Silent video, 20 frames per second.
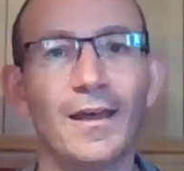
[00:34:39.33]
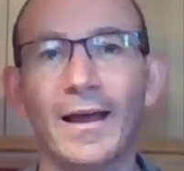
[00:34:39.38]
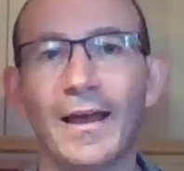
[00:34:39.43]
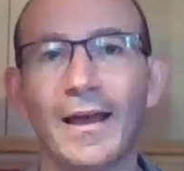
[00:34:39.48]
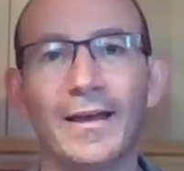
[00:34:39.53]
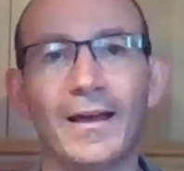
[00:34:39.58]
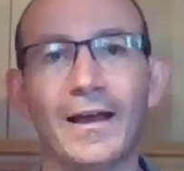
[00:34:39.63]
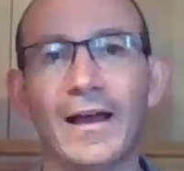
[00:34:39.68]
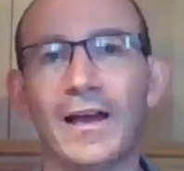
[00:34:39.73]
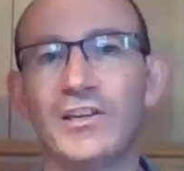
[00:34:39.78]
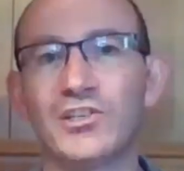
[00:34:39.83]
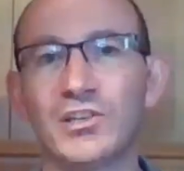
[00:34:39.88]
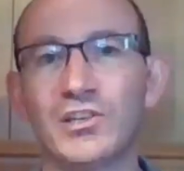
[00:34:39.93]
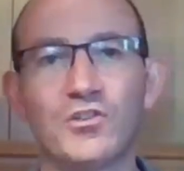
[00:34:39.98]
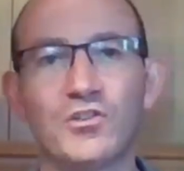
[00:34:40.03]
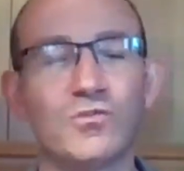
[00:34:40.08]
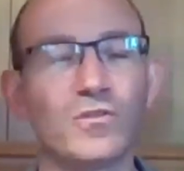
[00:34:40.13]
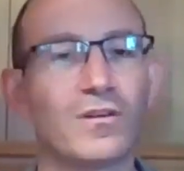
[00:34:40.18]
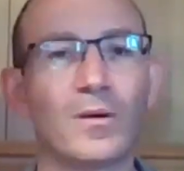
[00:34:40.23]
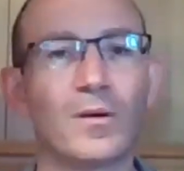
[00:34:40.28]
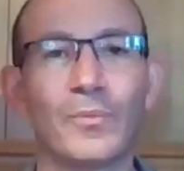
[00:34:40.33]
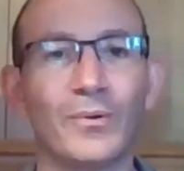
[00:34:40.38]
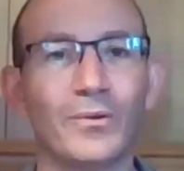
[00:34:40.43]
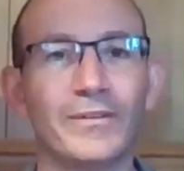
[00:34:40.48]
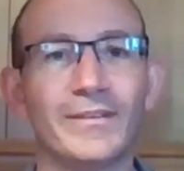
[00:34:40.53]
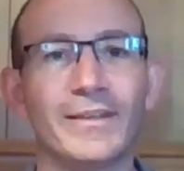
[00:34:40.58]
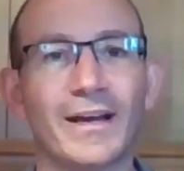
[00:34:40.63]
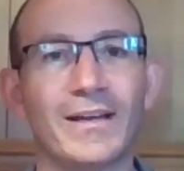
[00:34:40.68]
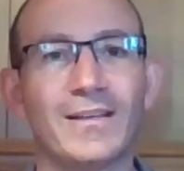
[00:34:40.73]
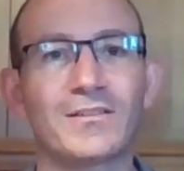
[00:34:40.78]
I change you a couple of
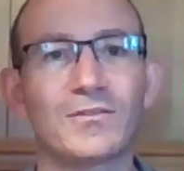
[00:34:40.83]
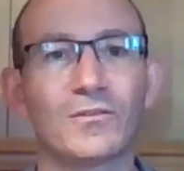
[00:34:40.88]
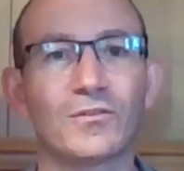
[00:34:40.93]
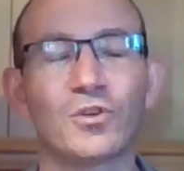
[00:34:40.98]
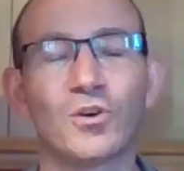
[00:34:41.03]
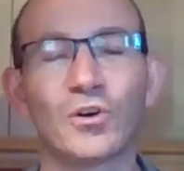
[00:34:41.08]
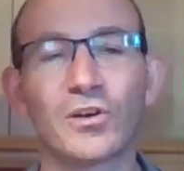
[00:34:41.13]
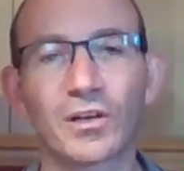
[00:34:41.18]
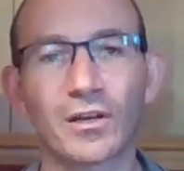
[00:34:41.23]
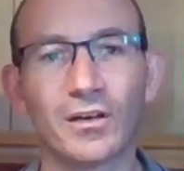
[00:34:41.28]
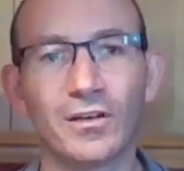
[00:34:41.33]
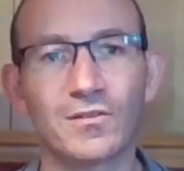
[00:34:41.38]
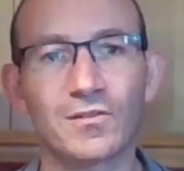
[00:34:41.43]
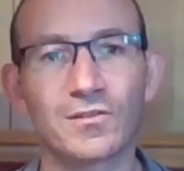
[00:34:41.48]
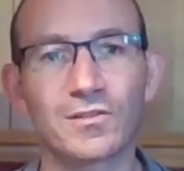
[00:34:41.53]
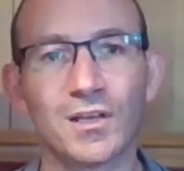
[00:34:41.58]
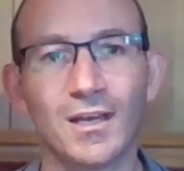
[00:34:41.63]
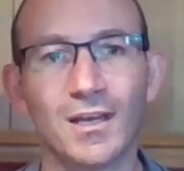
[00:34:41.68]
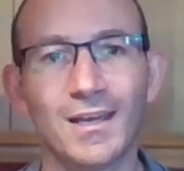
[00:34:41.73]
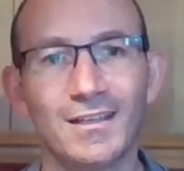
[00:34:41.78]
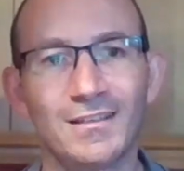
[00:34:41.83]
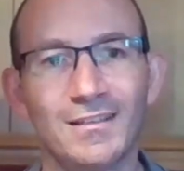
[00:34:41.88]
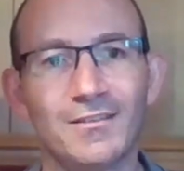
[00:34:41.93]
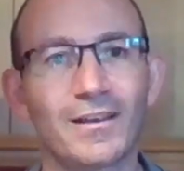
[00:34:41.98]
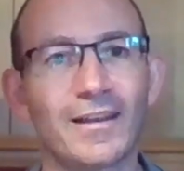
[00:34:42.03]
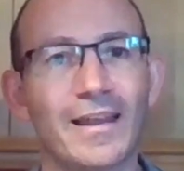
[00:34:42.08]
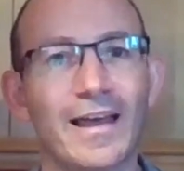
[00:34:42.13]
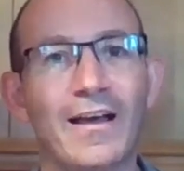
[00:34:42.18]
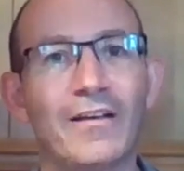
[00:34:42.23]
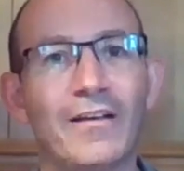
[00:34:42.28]
dice or tokens. It's not
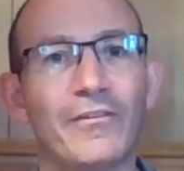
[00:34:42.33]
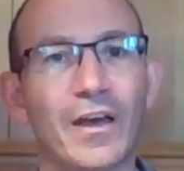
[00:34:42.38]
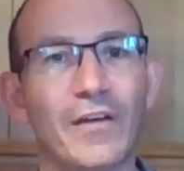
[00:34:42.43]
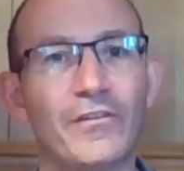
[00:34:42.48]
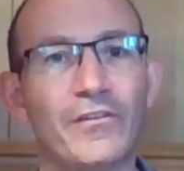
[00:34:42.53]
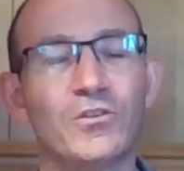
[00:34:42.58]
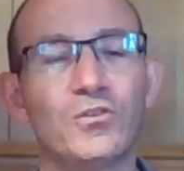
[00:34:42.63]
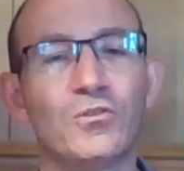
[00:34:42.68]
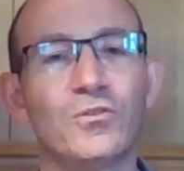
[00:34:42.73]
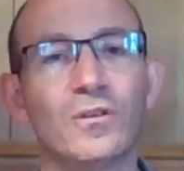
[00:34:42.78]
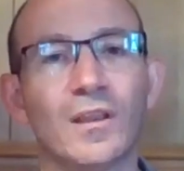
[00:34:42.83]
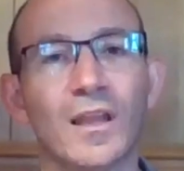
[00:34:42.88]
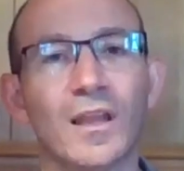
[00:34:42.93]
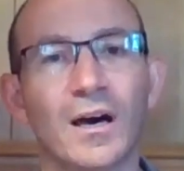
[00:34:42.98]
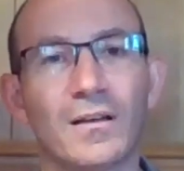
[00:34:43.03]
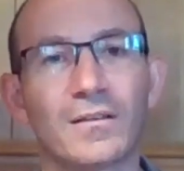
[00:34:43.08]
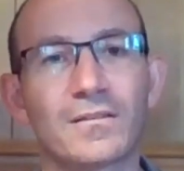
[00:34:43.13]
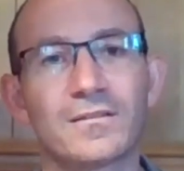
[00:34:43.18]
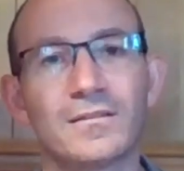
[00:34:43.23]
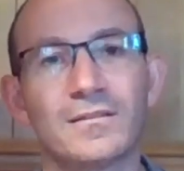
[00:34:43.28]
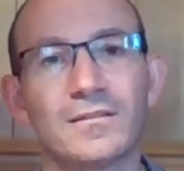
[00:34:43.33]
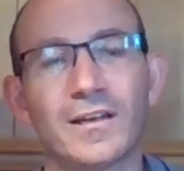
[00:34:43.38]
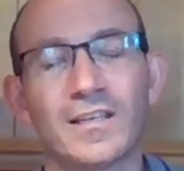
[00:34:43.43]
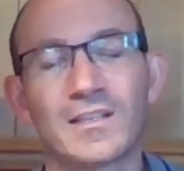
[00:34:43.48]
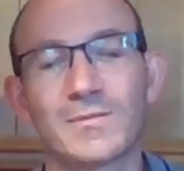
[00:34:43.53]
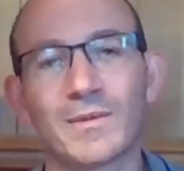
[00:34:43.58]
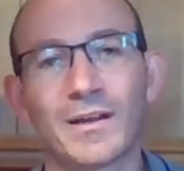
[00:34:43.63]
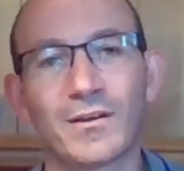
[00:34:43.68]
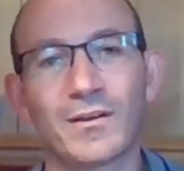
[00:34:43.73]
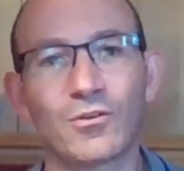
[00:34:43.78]
gonna affect you a lot. In
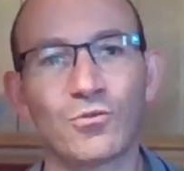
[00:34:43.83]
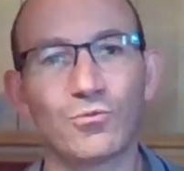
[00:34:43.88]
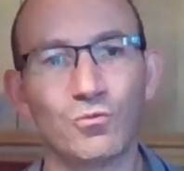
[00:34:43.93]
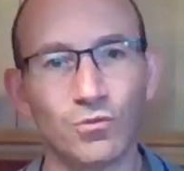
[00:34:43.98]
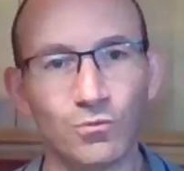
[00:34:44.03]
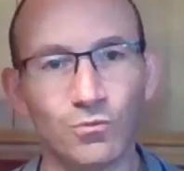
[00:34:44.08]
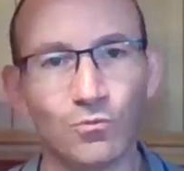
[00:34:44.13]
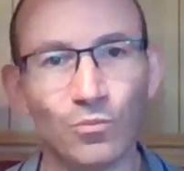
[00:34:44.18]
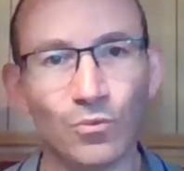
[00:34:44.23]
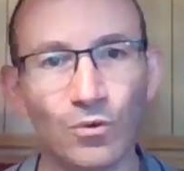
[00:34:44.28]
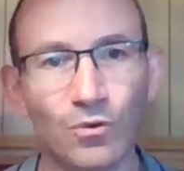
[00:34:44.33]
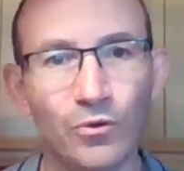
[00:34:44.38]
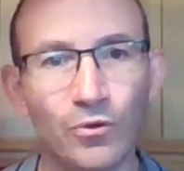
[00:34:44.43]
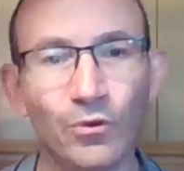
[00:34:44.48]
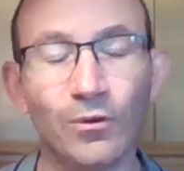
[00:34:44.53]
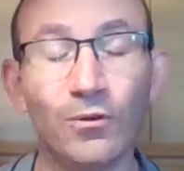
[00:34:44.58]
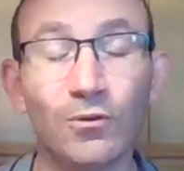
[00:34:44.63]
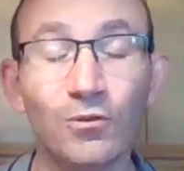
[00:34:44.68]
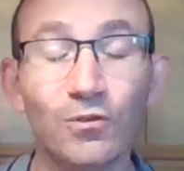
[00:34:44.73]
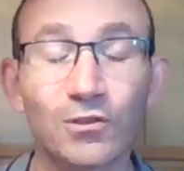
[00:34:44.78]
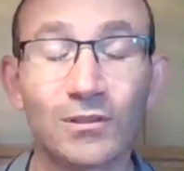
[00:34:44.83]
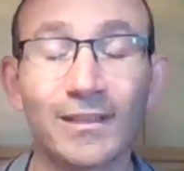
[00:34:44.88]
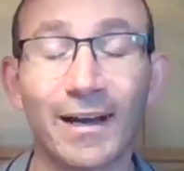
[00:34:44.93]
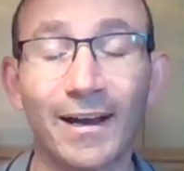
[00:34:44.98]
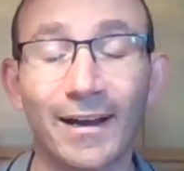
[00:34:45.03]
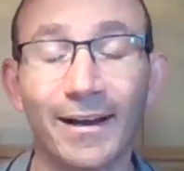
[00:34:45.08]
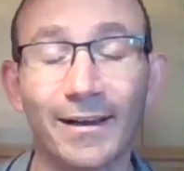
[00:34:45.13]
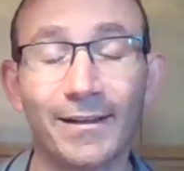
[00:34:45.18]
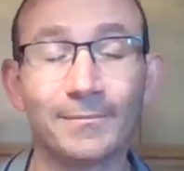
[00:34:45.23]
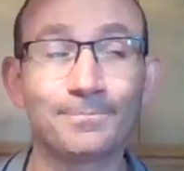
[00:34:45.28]
Dice Miner, you lose a
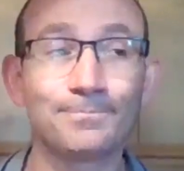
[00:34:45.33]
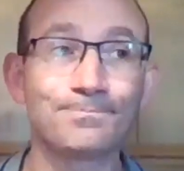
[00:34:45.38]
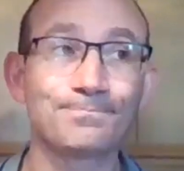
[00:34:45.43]
die,